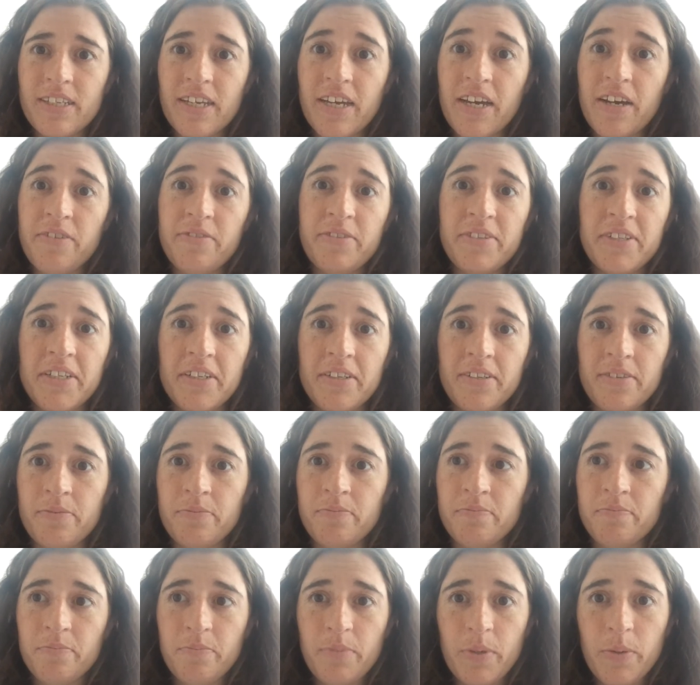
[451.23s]
I have
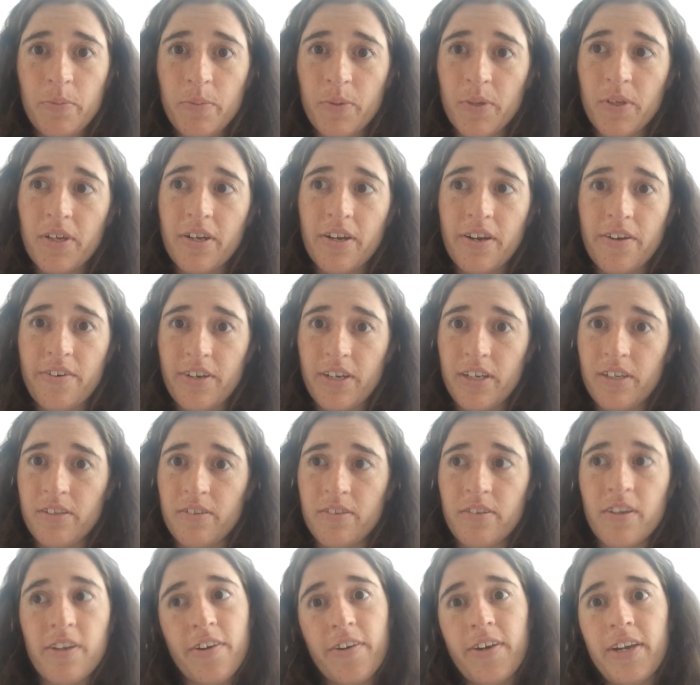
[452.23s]
seen people
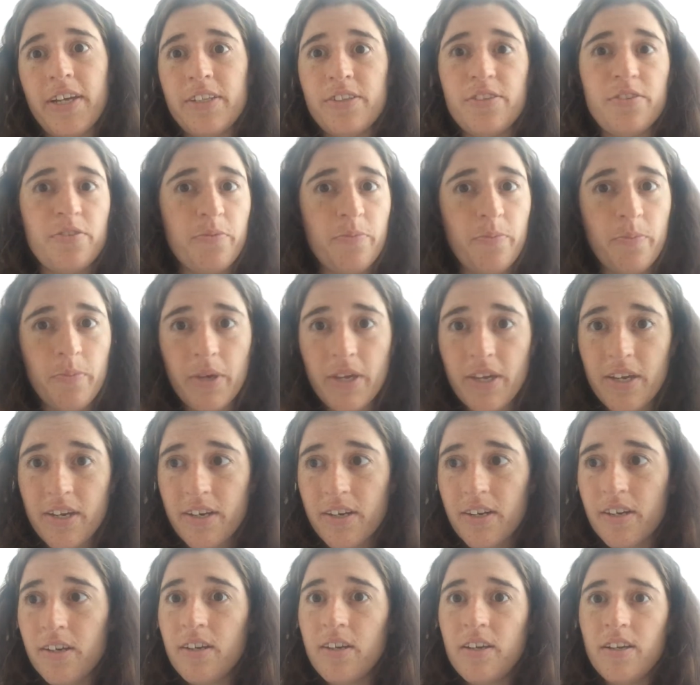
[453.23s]
carrying crates of
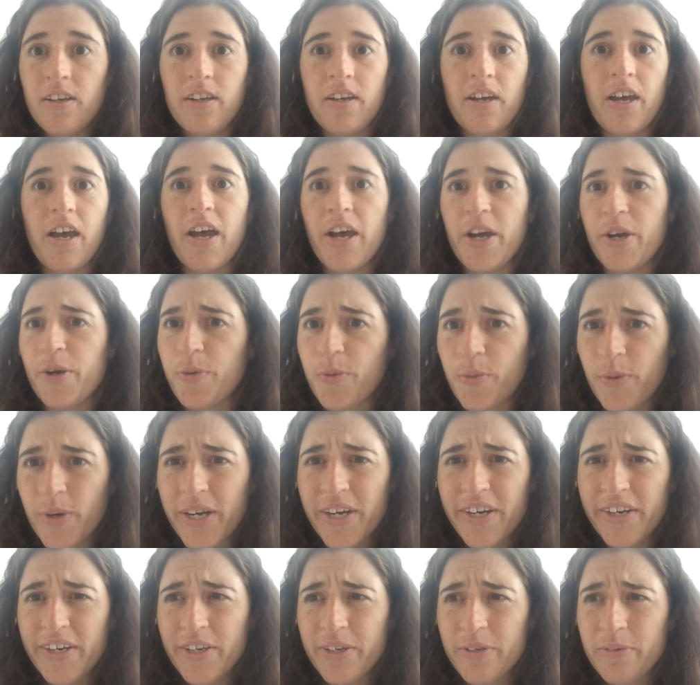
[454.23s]
beer,
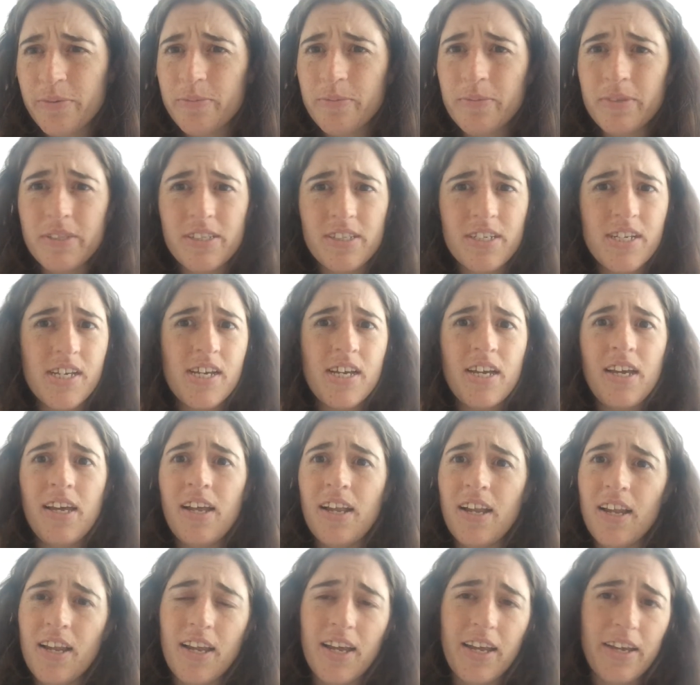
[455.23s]
aquariums,
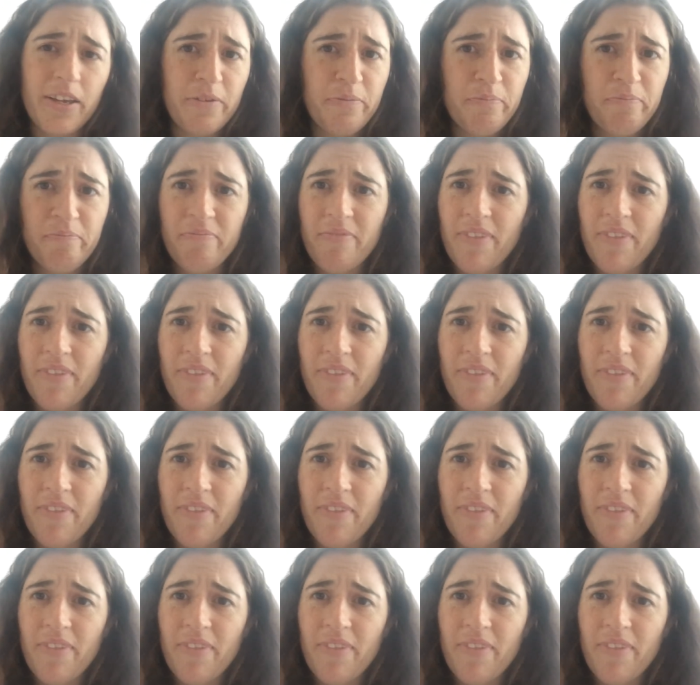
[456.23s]
like